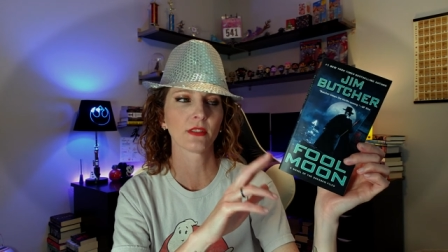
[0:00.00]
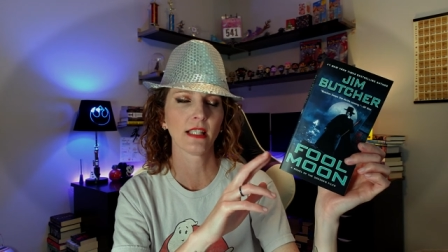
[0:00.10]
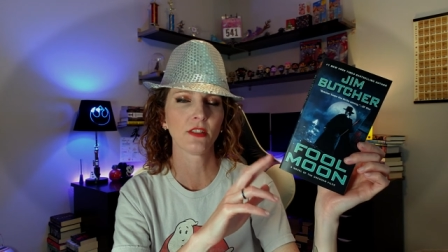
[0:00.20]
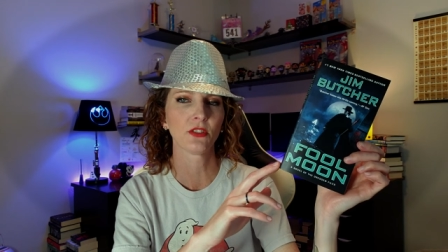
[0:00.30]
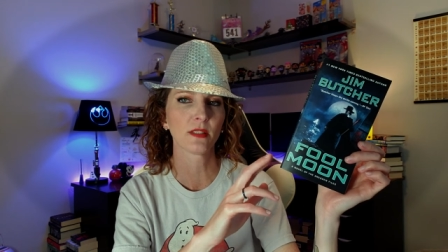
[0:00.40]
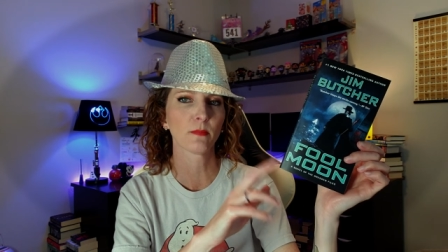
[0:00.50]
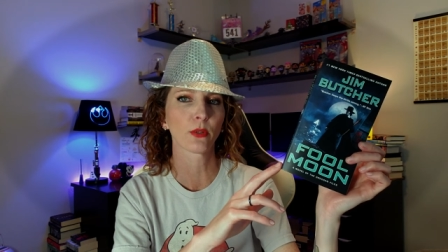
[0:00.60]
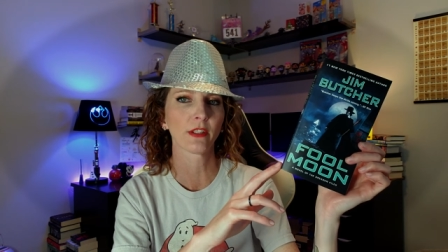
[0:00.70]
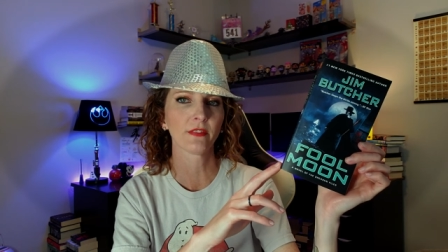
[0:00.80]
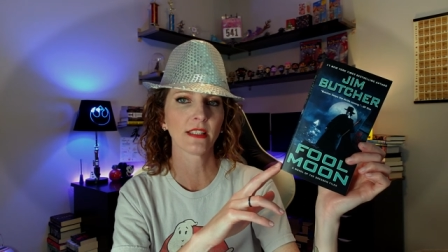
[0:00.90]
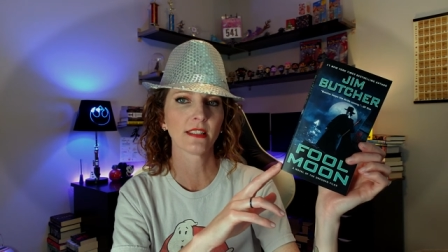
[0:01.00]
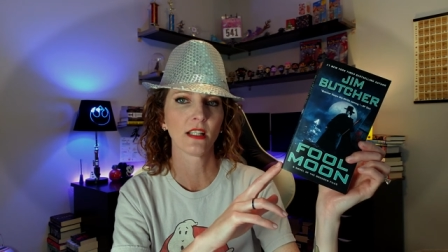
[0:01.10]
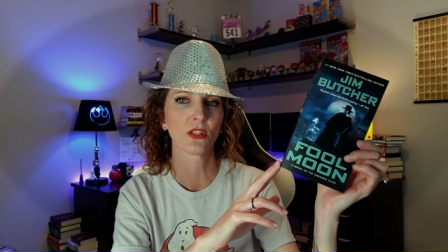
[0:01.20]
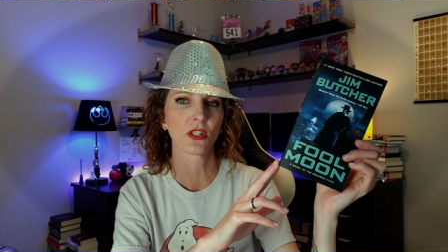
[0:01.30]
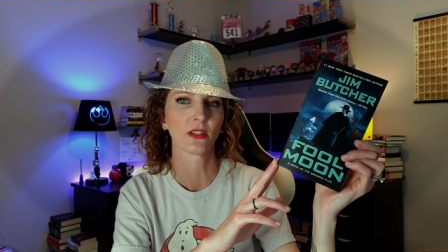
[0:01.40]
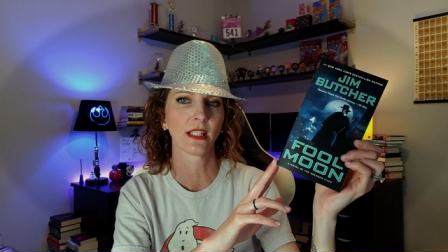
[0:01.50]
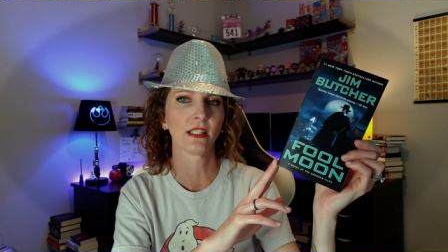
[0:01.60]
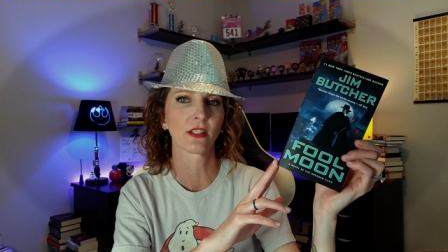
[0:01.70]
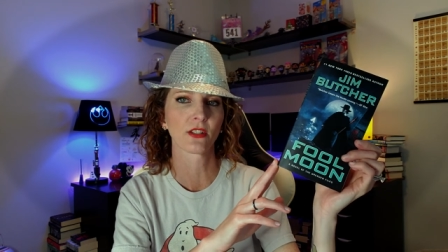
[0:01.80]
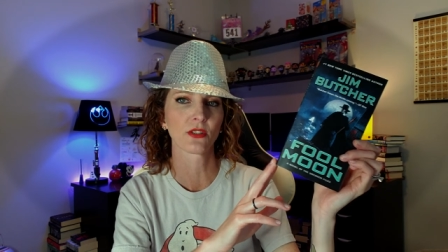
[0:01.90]
it's just briefly touched on
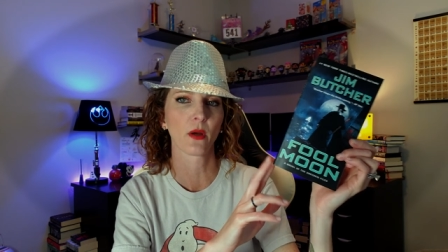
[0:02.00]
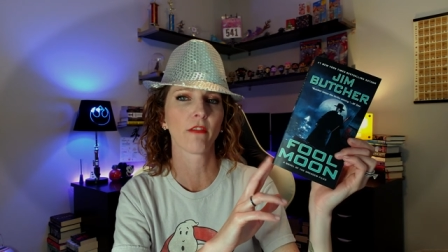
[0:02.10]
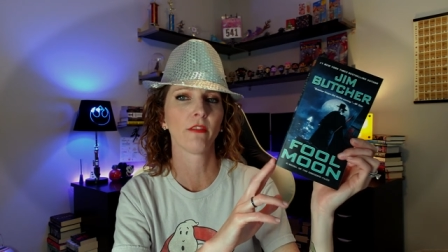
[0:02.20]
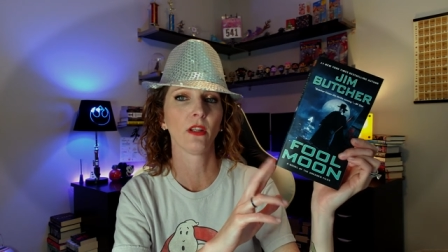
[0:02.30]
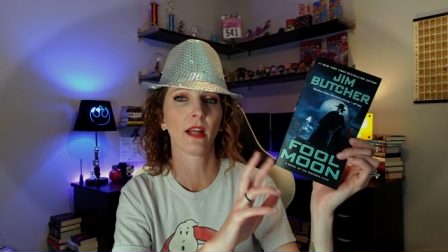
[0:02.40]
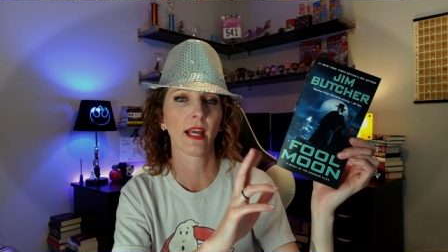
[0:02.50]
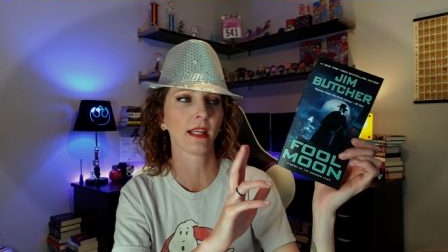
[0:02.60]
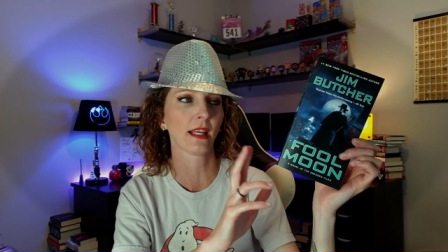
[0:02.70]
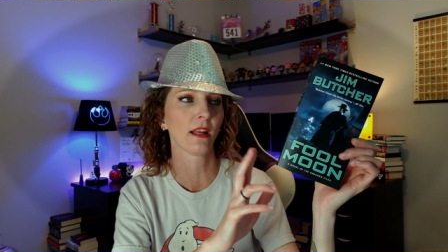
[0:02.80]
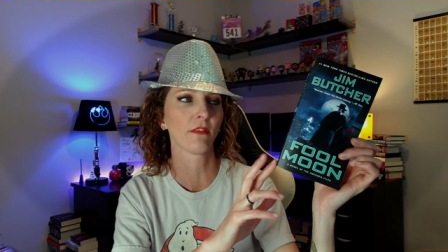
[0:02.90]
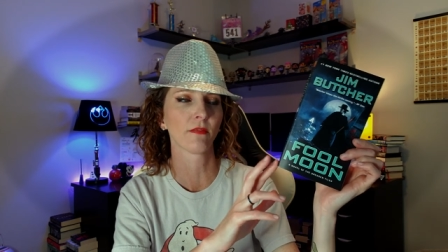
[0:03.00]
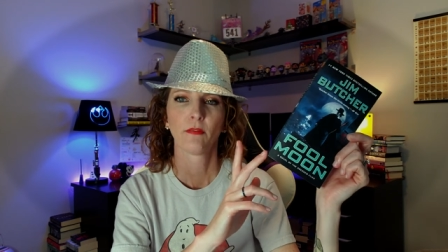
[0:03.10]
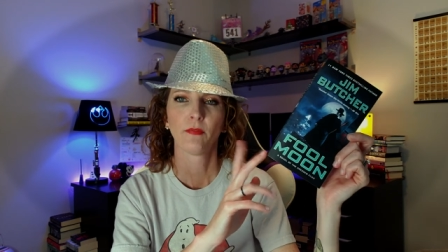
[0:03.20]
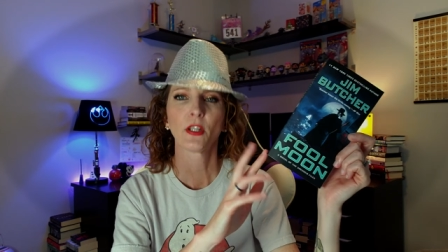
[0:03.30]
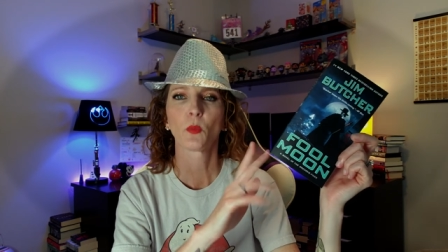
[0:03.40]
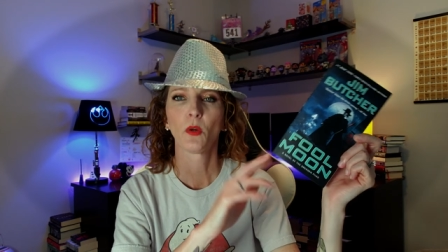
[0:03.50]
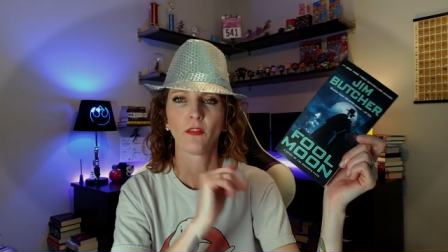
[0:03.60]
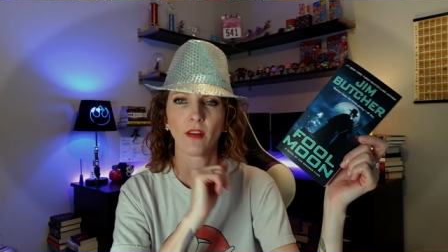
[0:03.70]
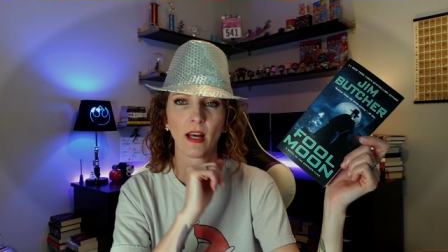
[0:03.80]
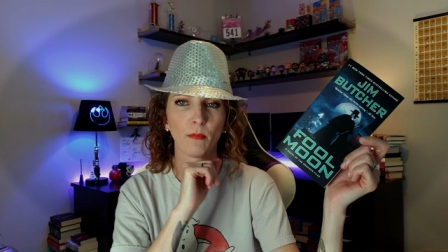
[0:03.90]
here, so I feel like in a figure we'll
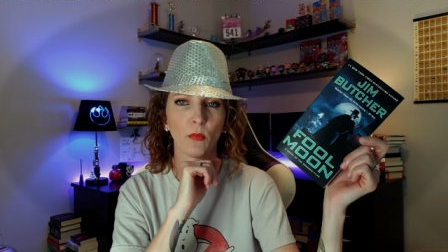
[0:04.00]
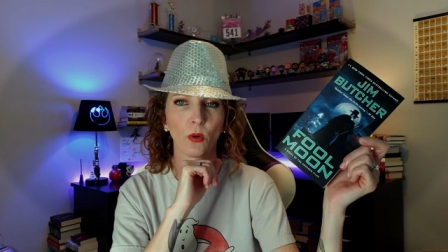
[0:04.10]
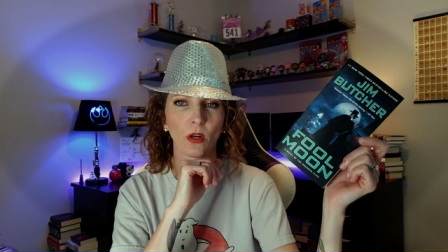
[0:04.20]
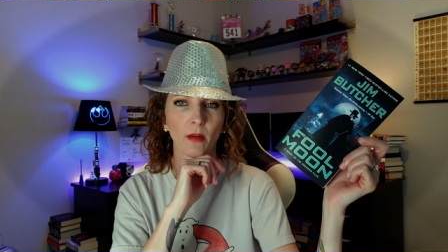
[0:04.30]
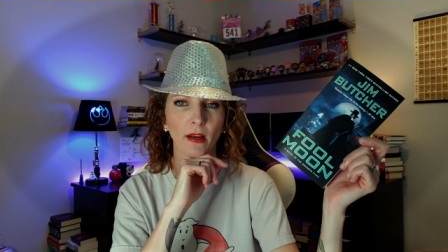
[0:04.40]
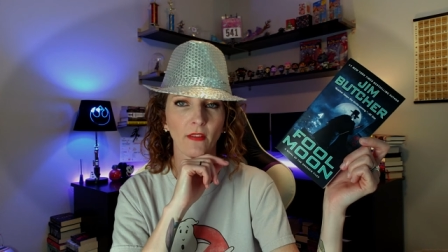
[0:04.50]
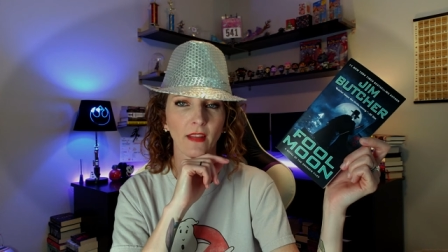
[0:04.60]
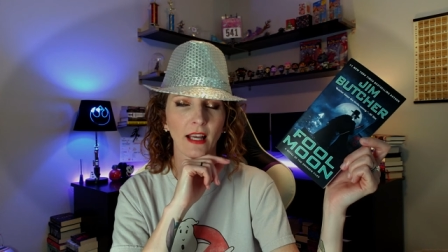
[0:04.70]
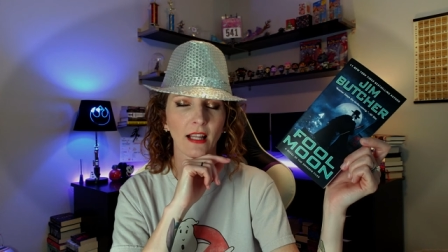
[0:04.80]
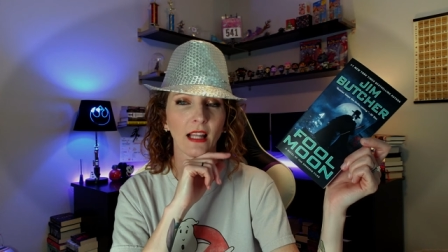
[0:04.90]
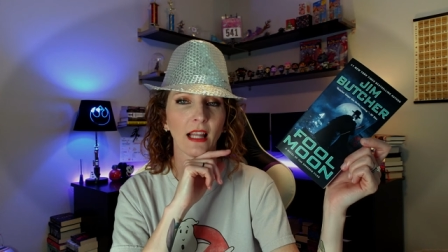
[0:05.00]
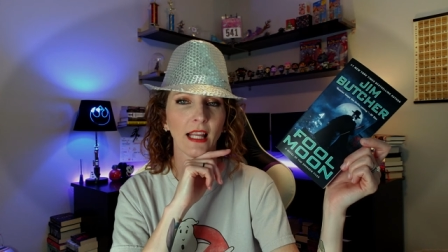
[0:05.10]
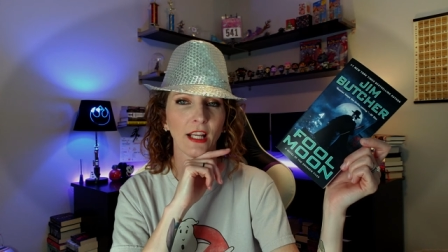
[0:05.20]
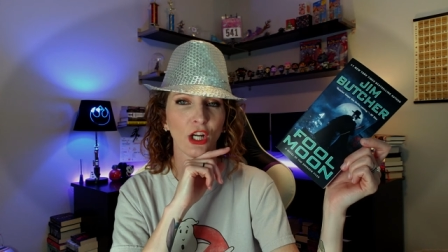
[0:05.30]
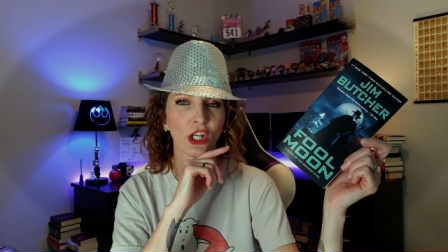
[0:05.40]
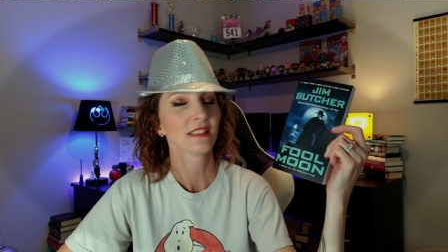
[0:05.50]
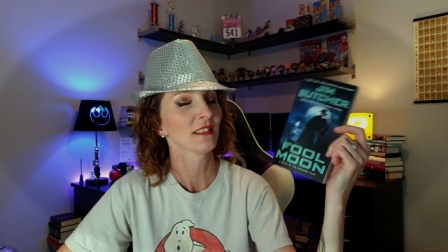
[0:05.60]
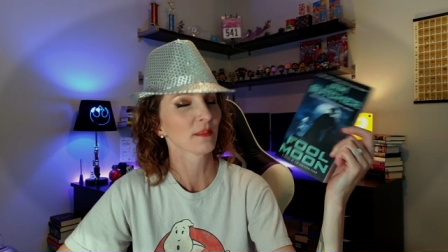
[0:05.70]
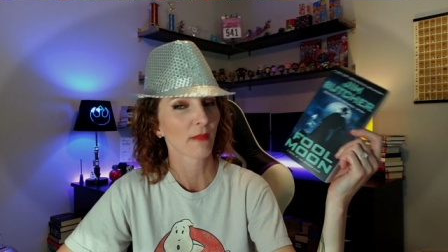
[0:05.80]
find more about that later. This is